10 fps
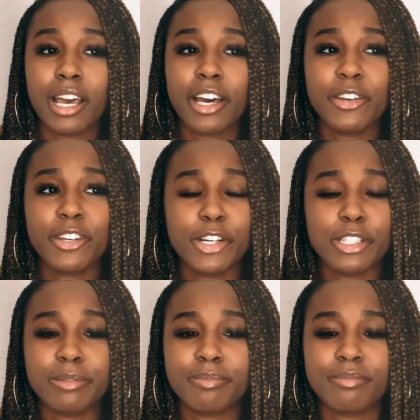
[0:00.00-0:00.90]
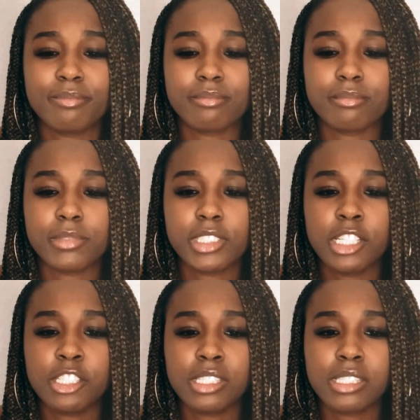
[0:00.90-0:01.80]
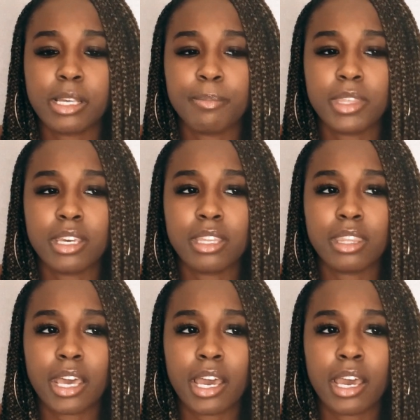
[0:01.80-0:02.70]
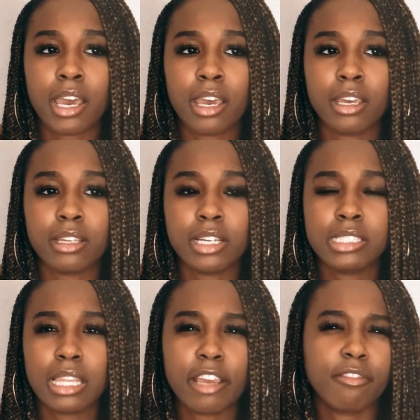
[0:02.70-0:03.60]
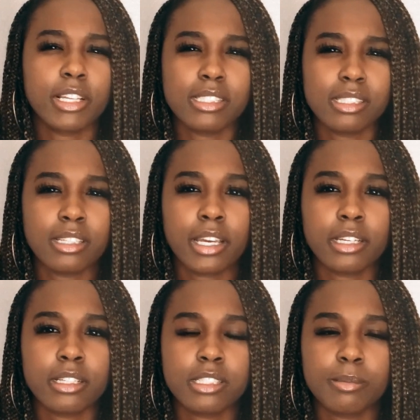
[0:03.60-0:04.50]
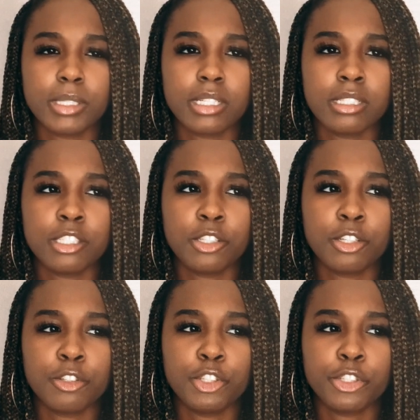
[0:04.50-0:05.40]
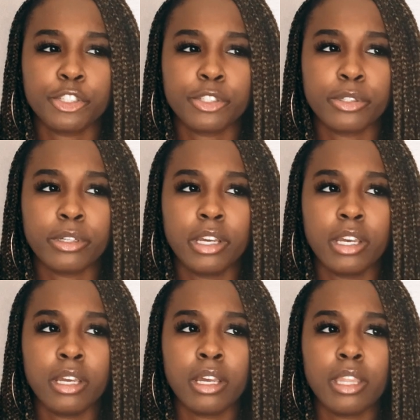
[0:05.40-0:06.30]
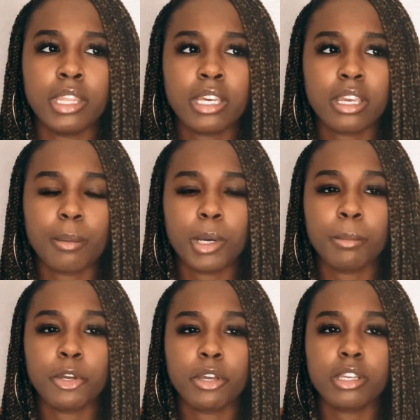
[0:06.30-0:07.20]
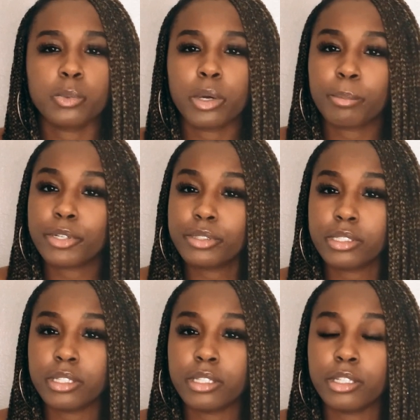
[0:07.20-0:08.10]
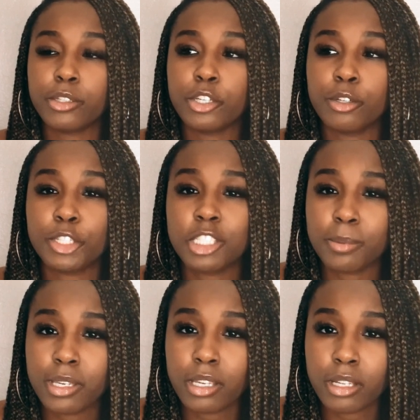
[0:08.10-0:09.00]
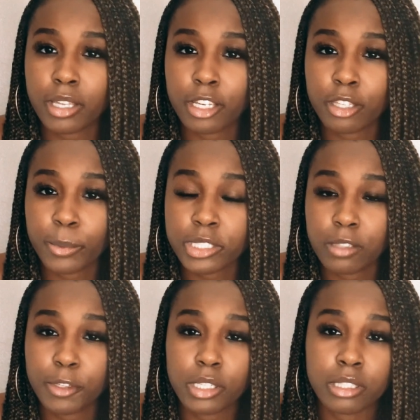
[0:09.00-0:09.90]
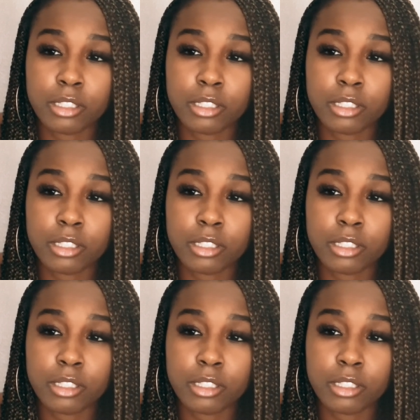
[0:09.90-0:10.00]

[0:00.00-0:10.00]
I don't know, it's just something that is a life lesson, I guess, because, you know, you're thinking about marrying this one person, and, you know, you're spending like the rest of your